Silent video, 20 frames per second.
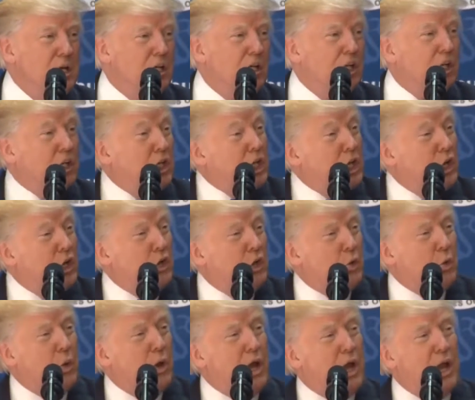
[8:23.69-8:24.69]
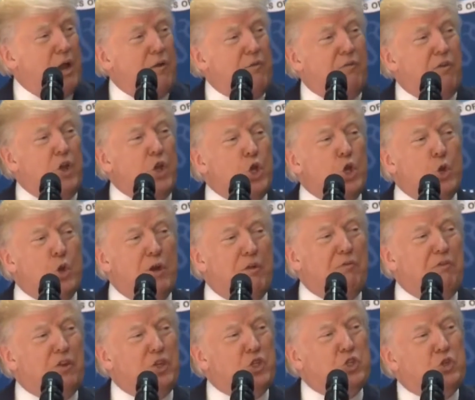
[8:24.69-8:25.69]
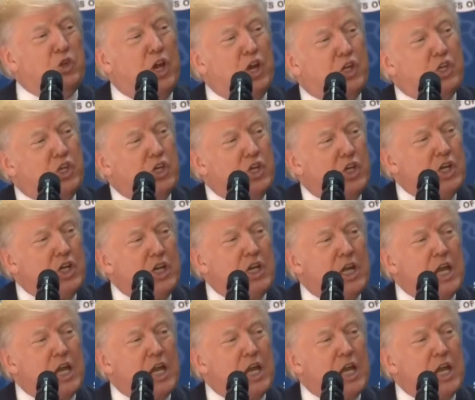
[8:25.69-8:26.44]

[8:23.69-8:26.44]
to clear the way for new infrastructure